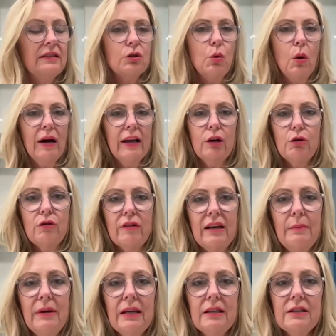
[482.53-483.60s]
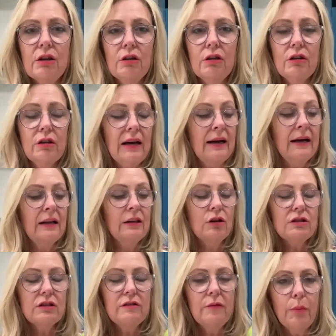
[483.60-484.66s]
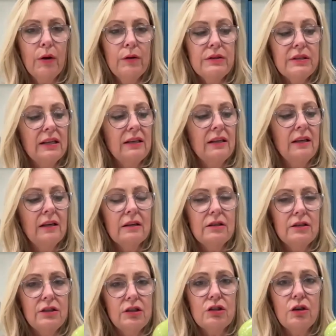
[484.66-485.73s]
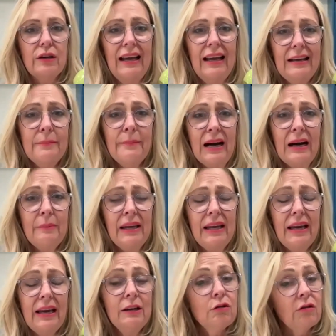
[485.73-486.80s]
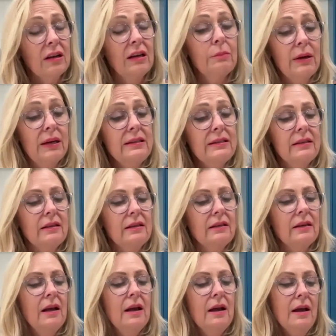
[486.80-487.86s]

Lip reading: It's quite creamy. It's got lots of protein in it because it's got edamame and green peas in it.